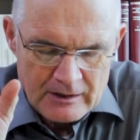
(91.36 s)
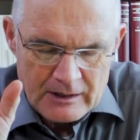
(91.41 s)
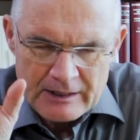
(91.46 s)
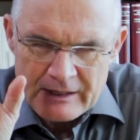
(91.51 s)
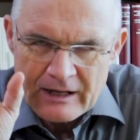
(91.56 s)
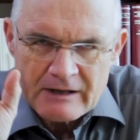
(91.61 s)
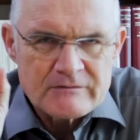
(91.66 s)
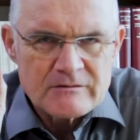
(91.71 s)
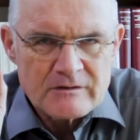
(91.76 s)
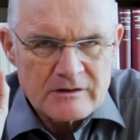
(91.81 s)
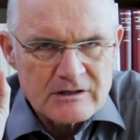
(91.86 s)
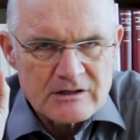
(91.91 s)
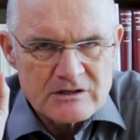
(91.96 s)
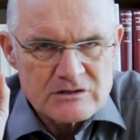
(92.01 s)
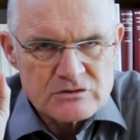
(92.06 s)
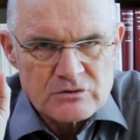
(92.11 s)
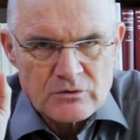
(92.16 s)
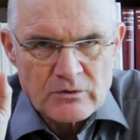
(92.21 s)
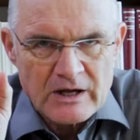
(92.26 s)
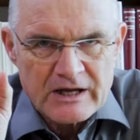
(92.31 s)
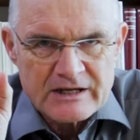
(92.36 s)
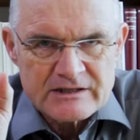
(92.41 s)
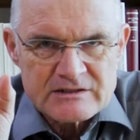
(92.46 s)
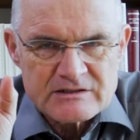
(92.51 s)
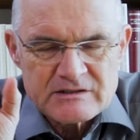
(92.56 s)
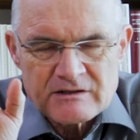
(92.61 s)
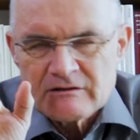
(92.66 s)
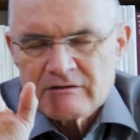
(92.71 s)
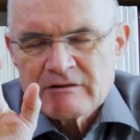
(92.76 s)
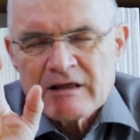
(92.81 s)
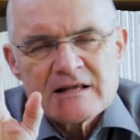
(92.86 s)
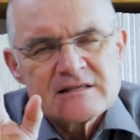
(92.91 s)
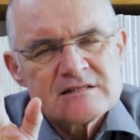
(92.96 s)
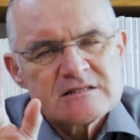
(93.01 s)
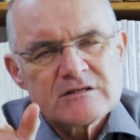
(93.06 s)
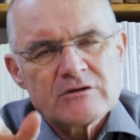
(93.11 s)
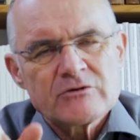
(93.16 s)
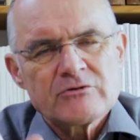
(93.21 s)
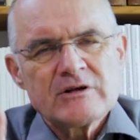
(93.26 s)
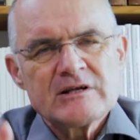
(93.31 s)
And I think he's right.
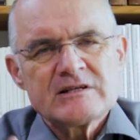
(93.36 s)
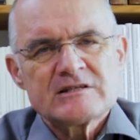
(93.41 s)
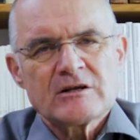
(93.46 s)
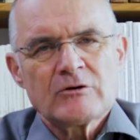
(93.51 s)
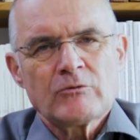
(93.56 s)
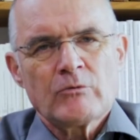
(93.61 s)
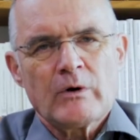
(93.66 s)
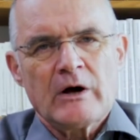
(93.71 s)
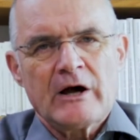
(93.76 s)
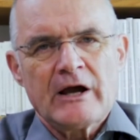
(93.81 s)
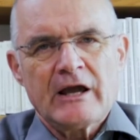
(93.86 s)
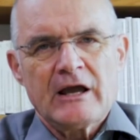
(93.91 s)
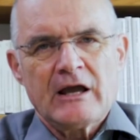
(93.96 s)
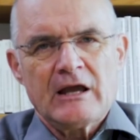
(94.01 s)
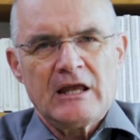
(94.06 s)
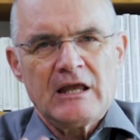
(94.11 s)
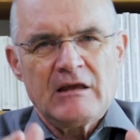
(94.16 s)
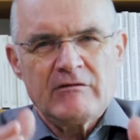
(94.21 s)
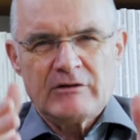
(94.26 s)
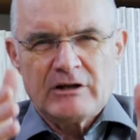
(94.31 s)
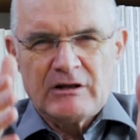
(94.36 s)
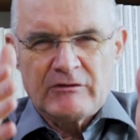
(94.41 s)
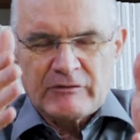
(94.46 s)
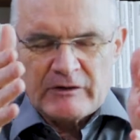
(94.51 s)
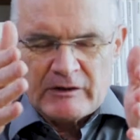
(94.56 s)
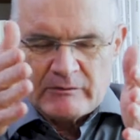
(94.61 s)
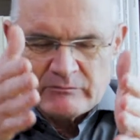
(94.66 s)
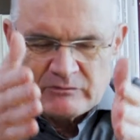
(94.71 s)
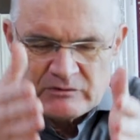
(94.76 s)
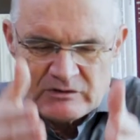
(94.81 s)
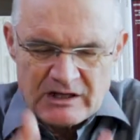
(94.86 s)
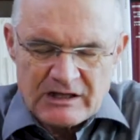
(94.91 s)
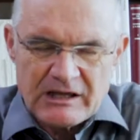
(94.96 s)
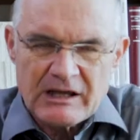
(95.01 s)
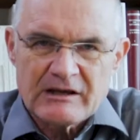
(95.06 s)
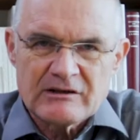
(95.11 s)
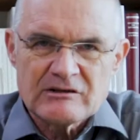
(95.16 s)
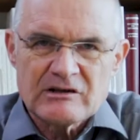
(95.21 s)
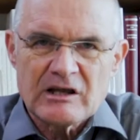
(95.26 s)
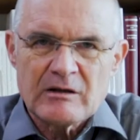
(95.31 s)
That's the reason why, even if I'm
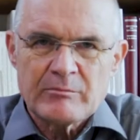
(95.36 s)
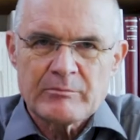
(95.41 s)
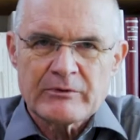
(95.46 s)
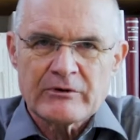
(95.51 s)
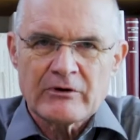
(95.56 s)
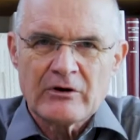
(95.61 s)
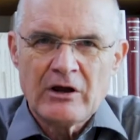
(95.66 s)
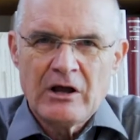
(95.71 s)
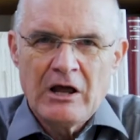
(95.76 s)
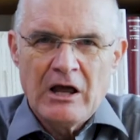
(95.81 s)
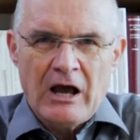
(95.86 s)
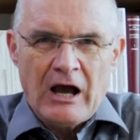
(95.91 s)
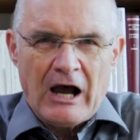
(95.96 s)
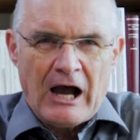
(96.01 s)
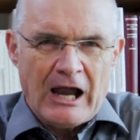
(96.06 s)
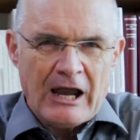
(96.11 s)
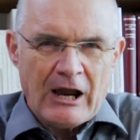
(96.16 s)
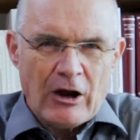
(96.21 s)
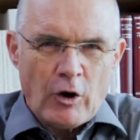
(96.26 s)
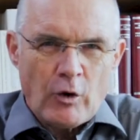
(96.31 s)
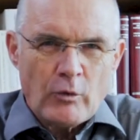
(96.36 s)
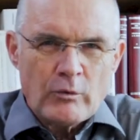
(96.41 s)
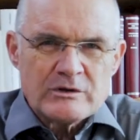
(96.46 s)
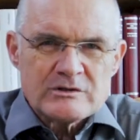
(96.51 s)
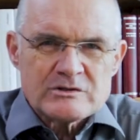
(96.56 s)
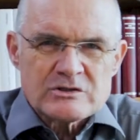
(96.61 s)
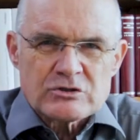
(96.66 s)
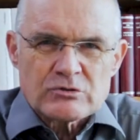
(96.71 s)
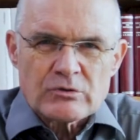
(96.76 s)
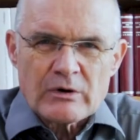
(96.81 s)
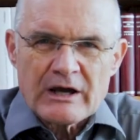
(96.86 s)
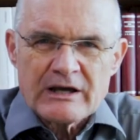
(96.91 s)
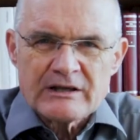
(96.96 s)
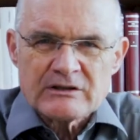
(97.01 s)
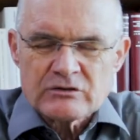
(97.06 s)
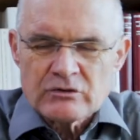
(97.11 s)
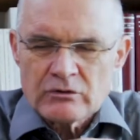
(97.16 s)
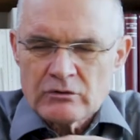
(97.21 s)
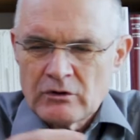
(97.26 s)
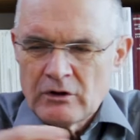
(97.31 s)
digging deeper, I always try
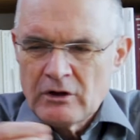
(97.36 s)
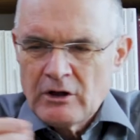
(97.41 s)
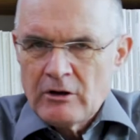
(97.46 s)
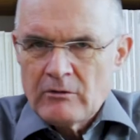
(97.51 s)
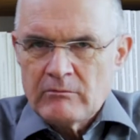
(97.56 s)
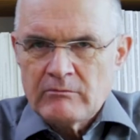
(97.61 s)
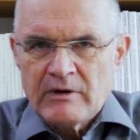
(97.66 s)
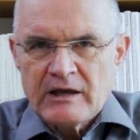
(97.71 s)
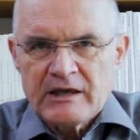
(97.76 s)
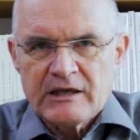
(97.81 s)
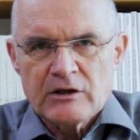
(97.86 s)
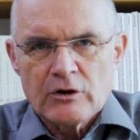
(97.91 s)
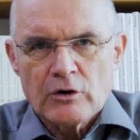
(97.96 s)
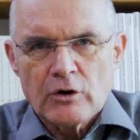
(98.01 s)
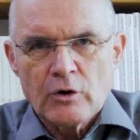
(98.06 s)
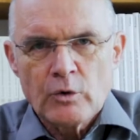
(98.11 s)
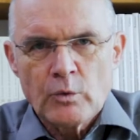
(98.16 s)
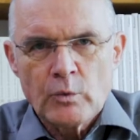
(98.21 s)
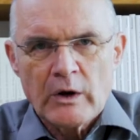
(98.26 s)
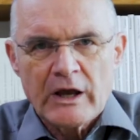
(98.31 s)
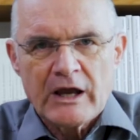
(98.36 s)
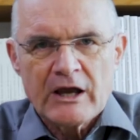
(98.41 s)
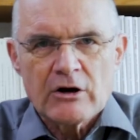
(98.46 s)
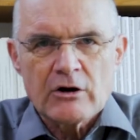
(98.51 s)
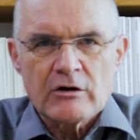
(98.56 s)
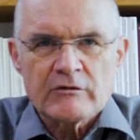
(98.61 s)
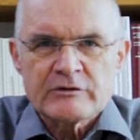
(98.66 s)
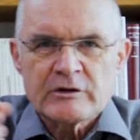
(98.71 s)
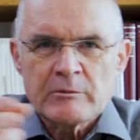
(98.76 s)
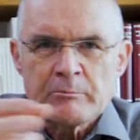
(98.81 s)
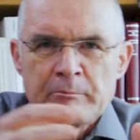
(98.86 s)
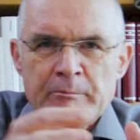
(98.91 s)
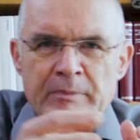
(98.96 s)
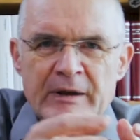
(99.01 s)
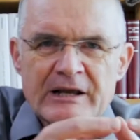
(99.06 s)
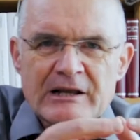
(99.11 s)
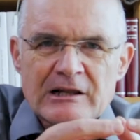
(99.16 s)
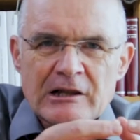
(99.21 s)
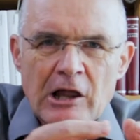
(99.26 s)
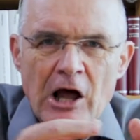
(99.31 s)
to make you aware of the
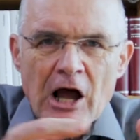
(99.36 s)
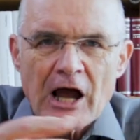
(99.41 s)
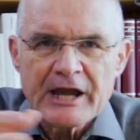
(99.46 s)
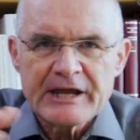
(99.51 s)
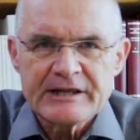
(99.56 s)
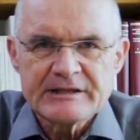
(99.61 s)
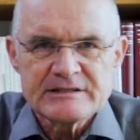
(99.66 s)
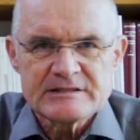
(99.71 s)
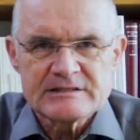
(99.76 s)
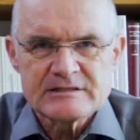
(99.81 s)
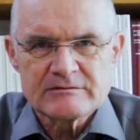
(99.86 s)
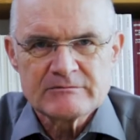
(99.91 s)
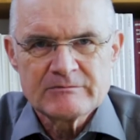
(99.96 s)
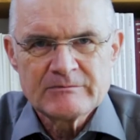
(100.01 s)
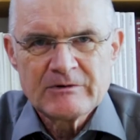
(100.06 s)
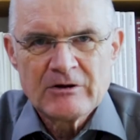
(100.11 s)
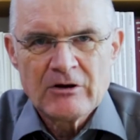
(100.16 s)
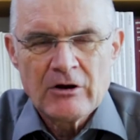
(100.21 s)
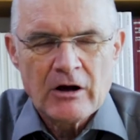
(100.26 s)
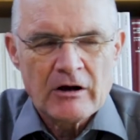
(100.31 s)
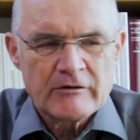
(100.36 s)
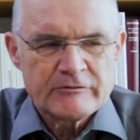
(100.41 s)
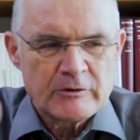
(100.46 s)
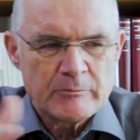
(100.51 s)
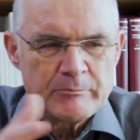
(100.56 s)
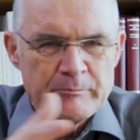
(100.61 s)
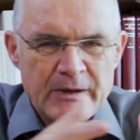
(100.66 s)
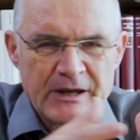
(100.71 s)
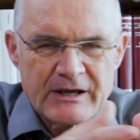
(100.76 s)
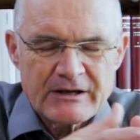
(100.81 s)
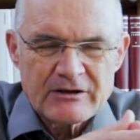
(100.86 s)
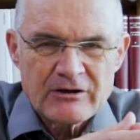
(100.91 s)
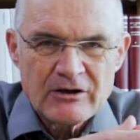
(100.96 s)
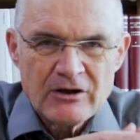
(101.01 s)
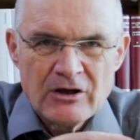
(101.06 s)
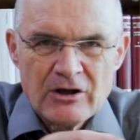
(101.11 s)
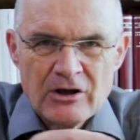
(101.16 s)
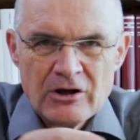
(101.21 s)
big lines, of the big